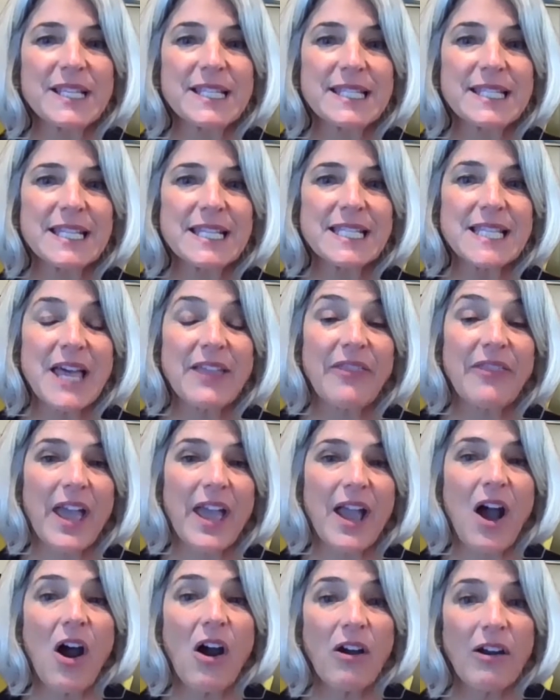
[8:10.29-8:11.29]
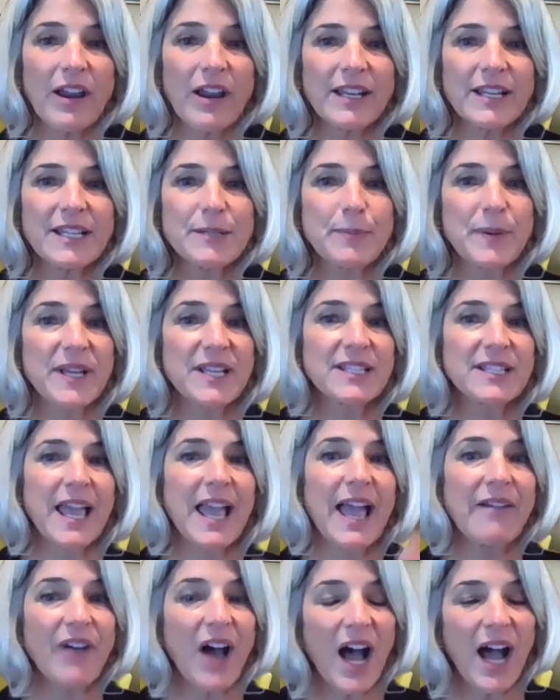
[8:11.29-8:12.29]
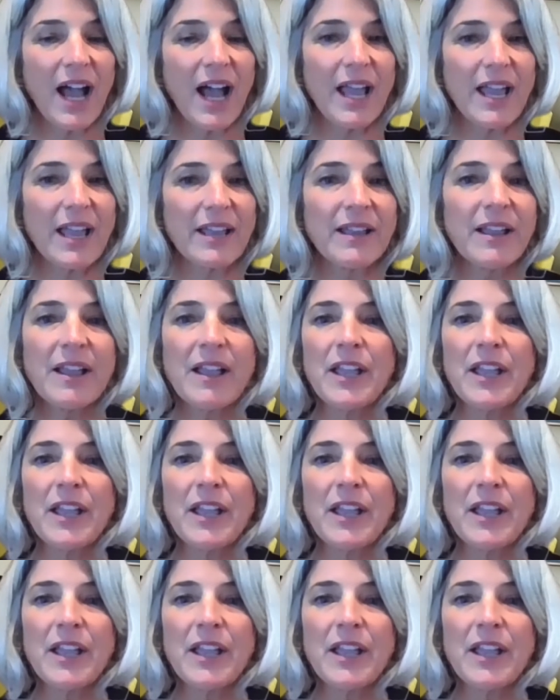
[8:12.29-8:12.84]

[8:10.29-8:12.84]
see that they aren't is because they have high,